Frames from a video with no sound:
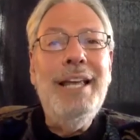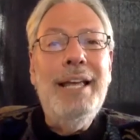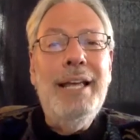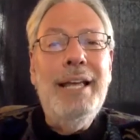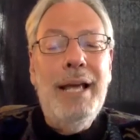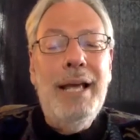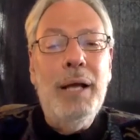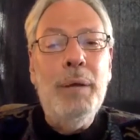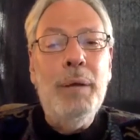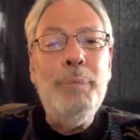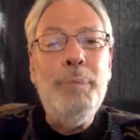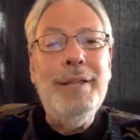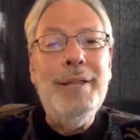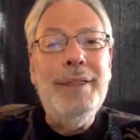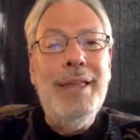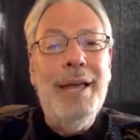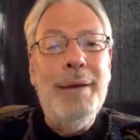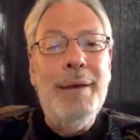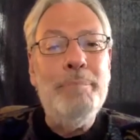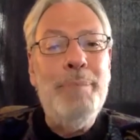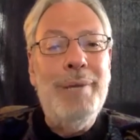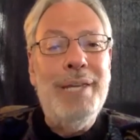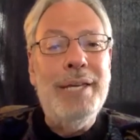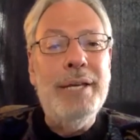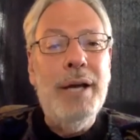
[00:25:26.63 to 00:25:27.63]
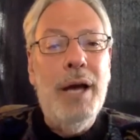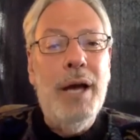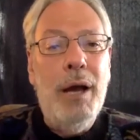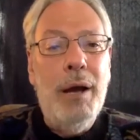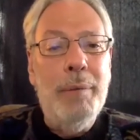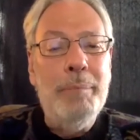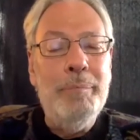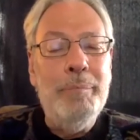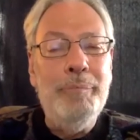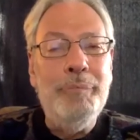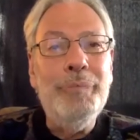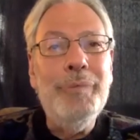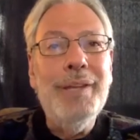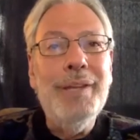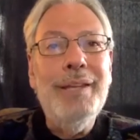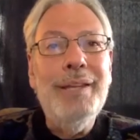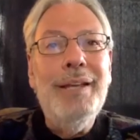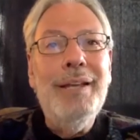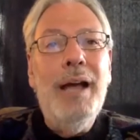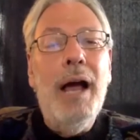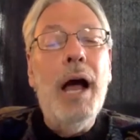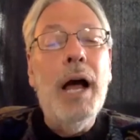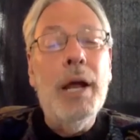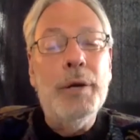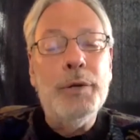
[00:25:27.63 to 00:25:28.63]
helping them become
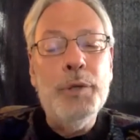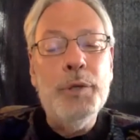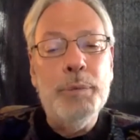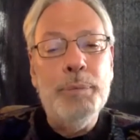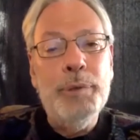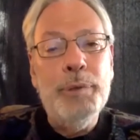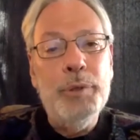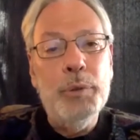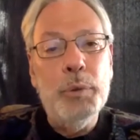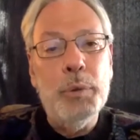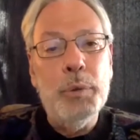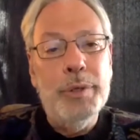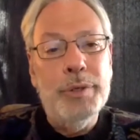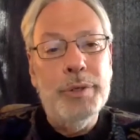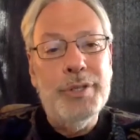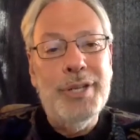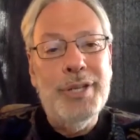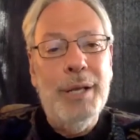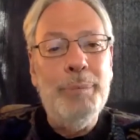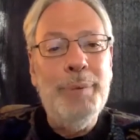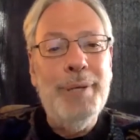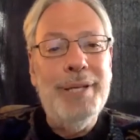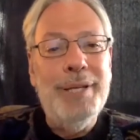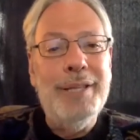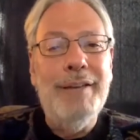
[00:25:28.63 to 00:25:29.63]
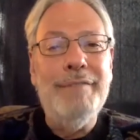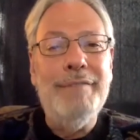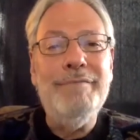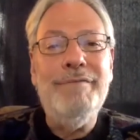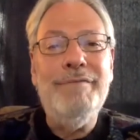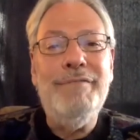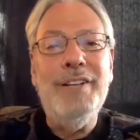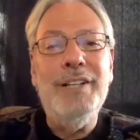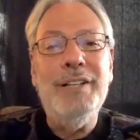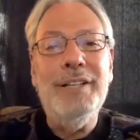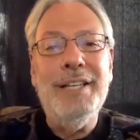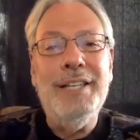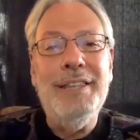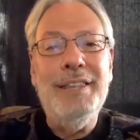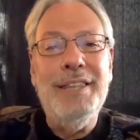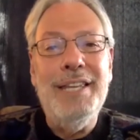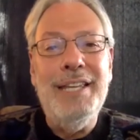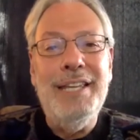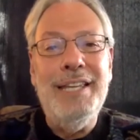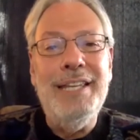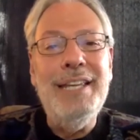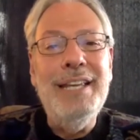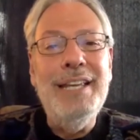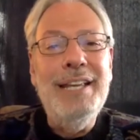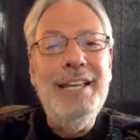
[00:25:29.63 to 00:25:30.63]
entrepreneurs, helping them fill in
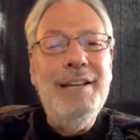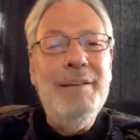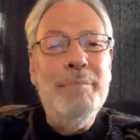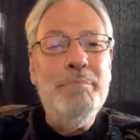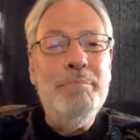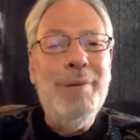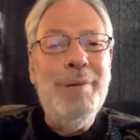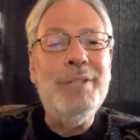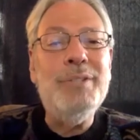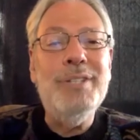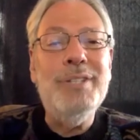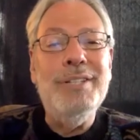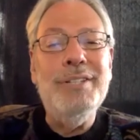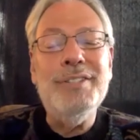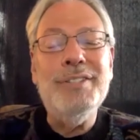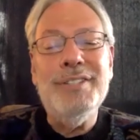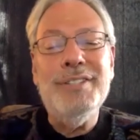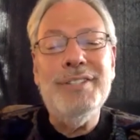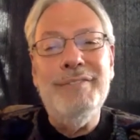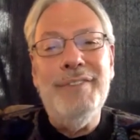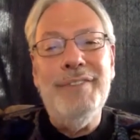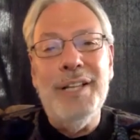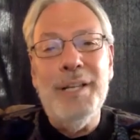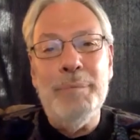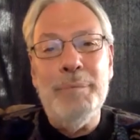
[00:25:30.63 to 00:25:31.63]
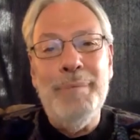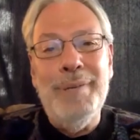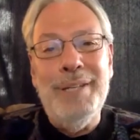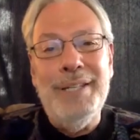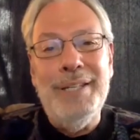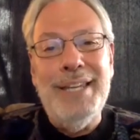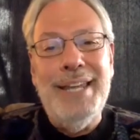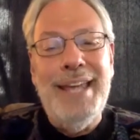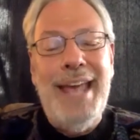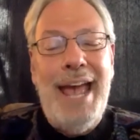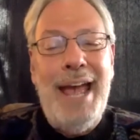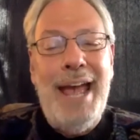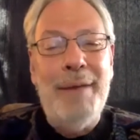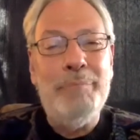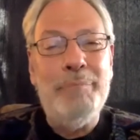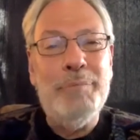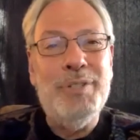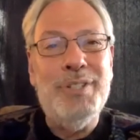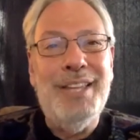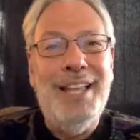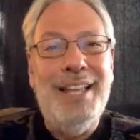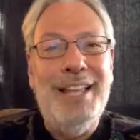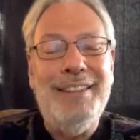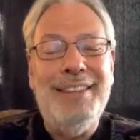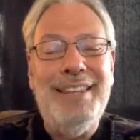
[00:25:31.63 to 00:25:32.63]
the business development gaps
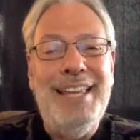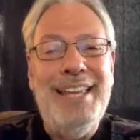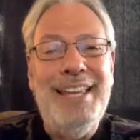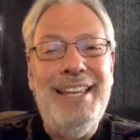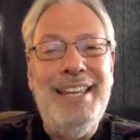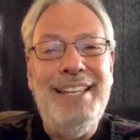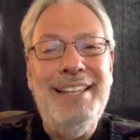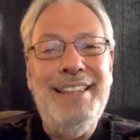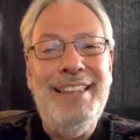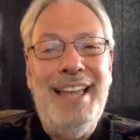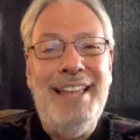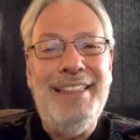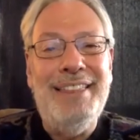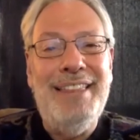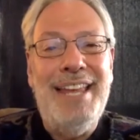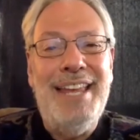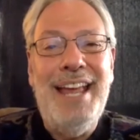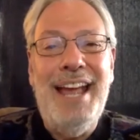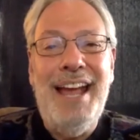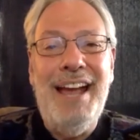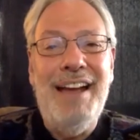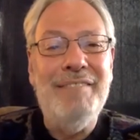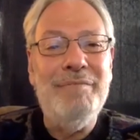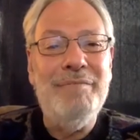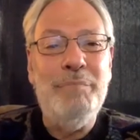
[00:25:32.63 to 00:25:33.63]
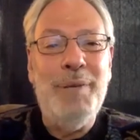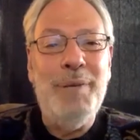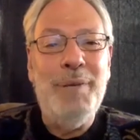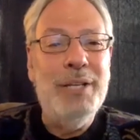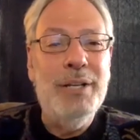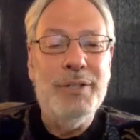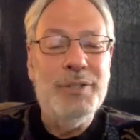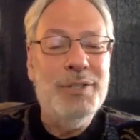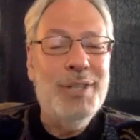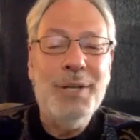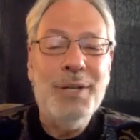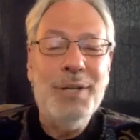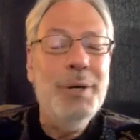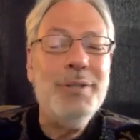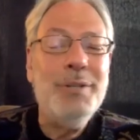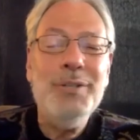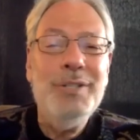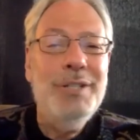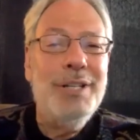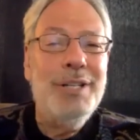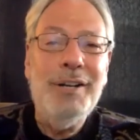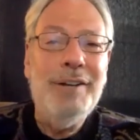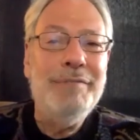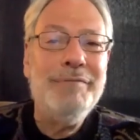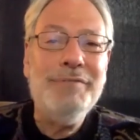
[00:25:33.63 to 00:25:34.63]
that they have, because there isn't
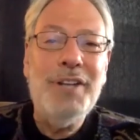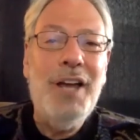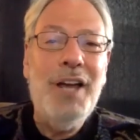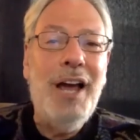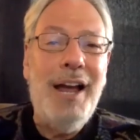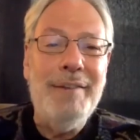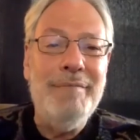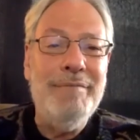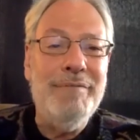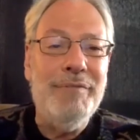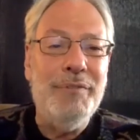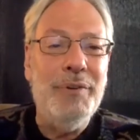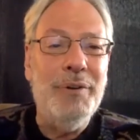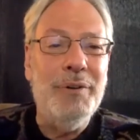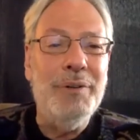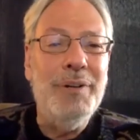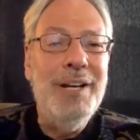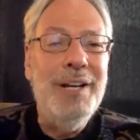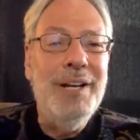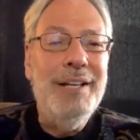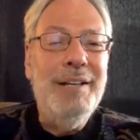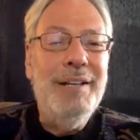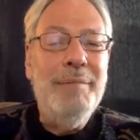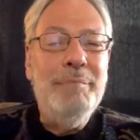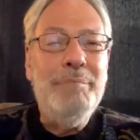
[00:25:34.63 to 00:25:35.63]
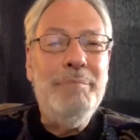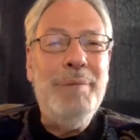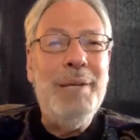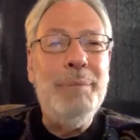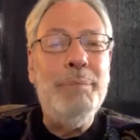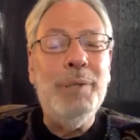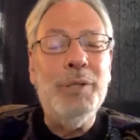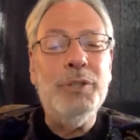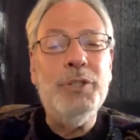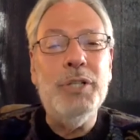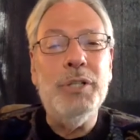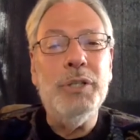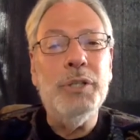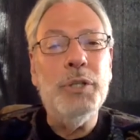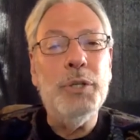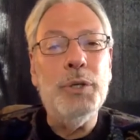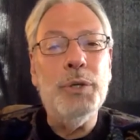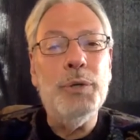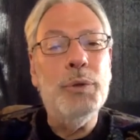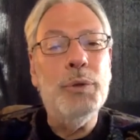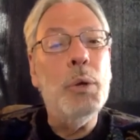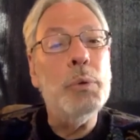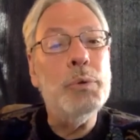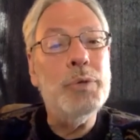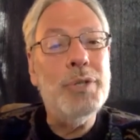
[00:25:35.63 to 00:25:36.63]
enough time for people to
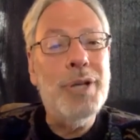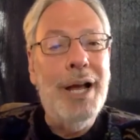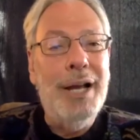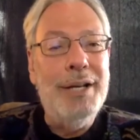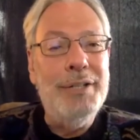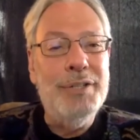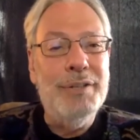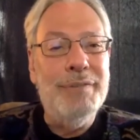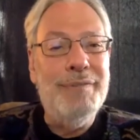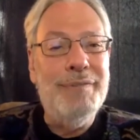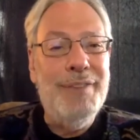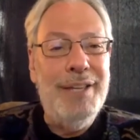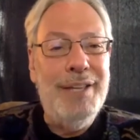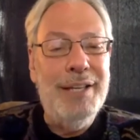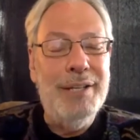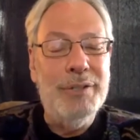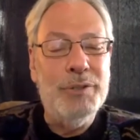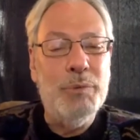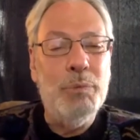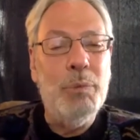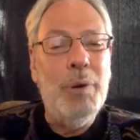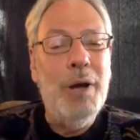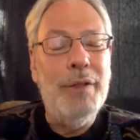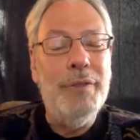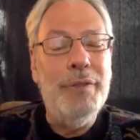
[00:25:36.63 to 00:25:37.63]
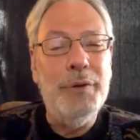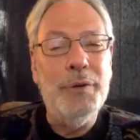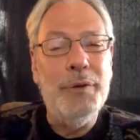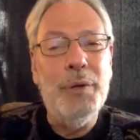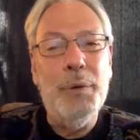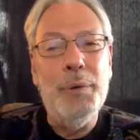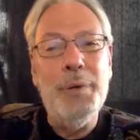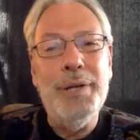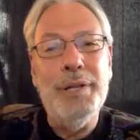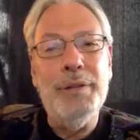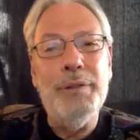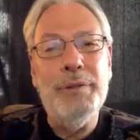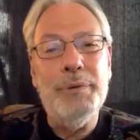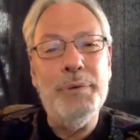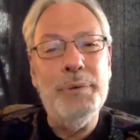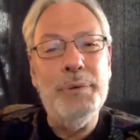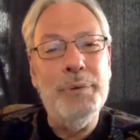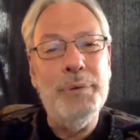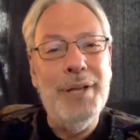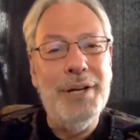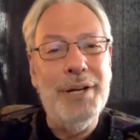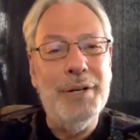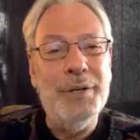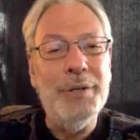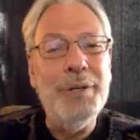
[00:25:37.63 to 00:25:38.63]
learn those kinds of things while they're going through
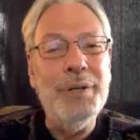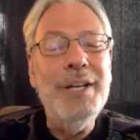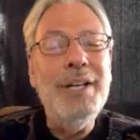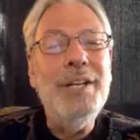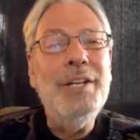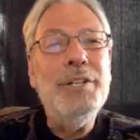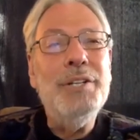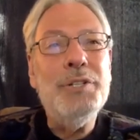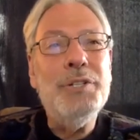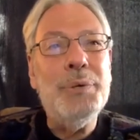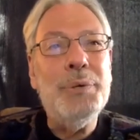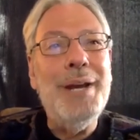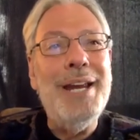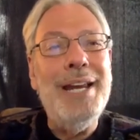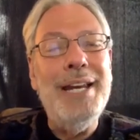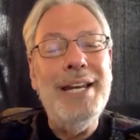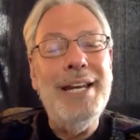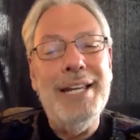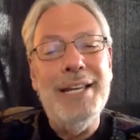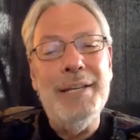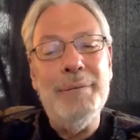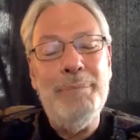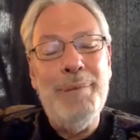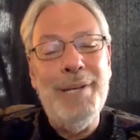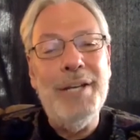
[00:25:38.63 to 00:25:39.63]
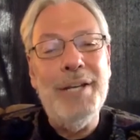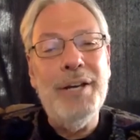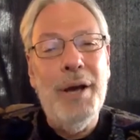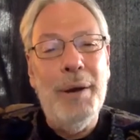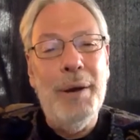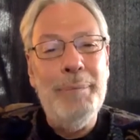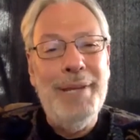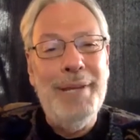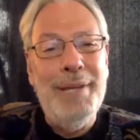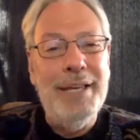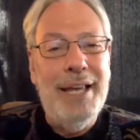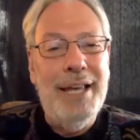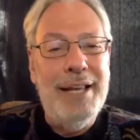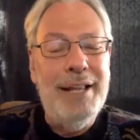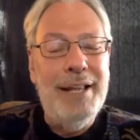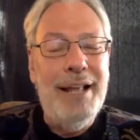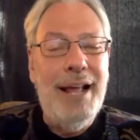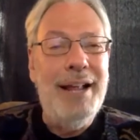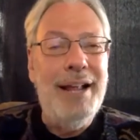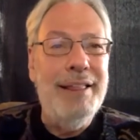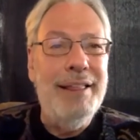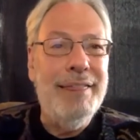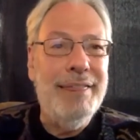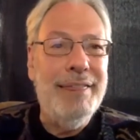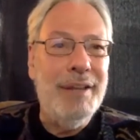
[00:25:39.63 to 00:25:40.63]
their training and becoming
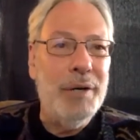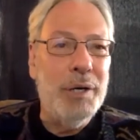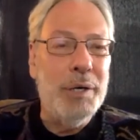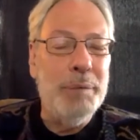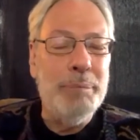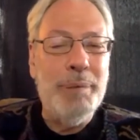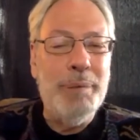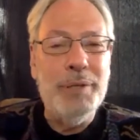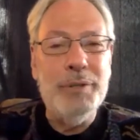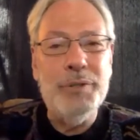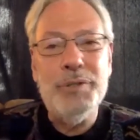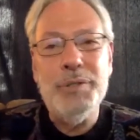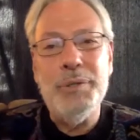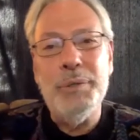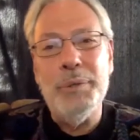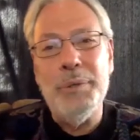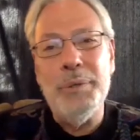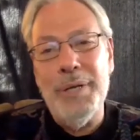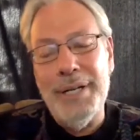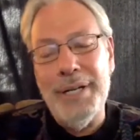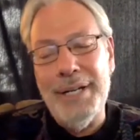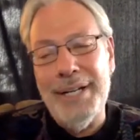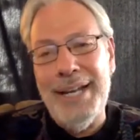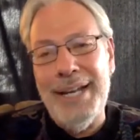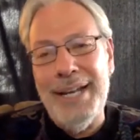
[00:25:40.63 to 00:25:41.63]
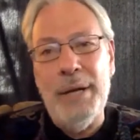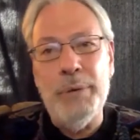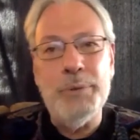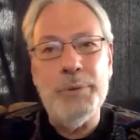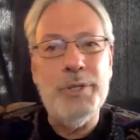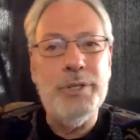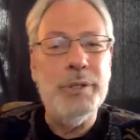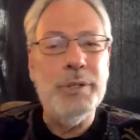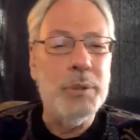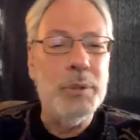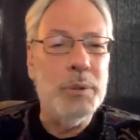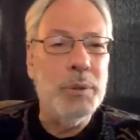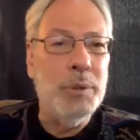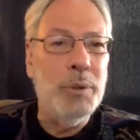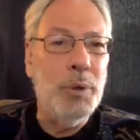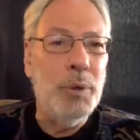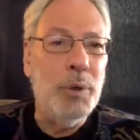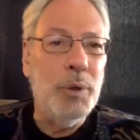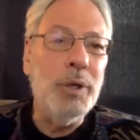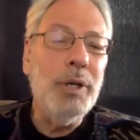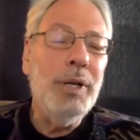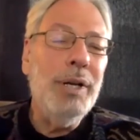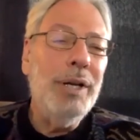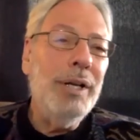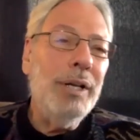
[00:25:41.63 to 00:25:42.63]
a therapist or a counselor or
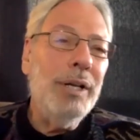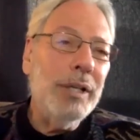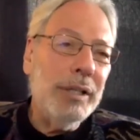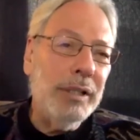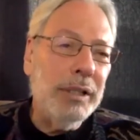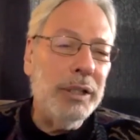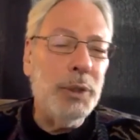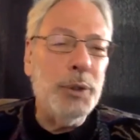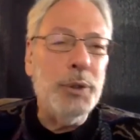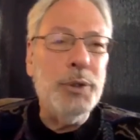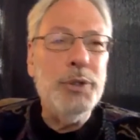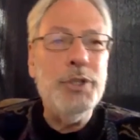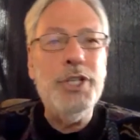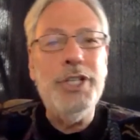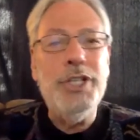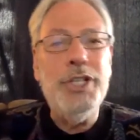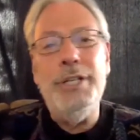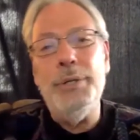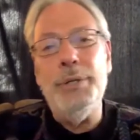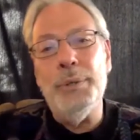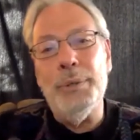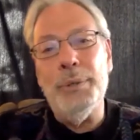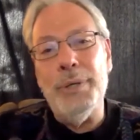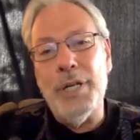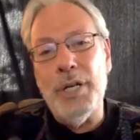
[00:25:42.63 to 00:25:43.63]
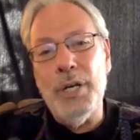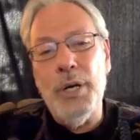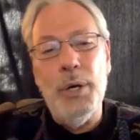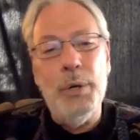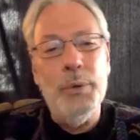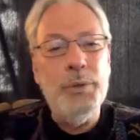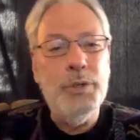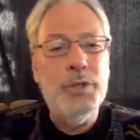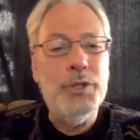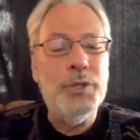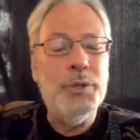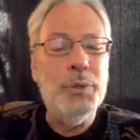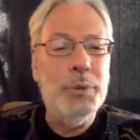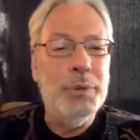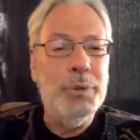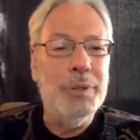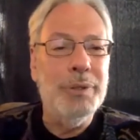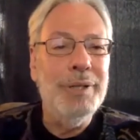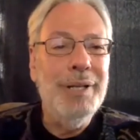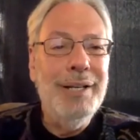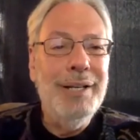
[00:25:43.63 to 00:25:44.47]
clergy or a coach or